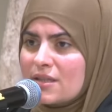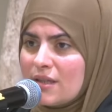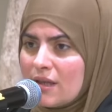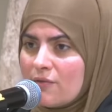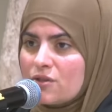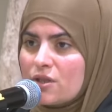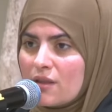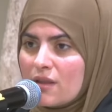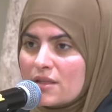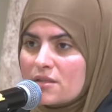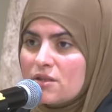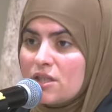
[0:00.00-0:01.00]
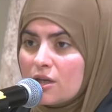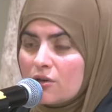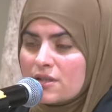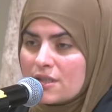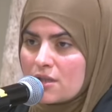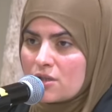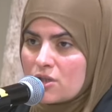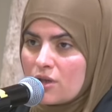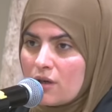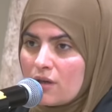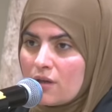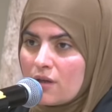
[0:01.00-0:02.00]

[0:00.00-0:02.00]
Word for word: give to this dear sister?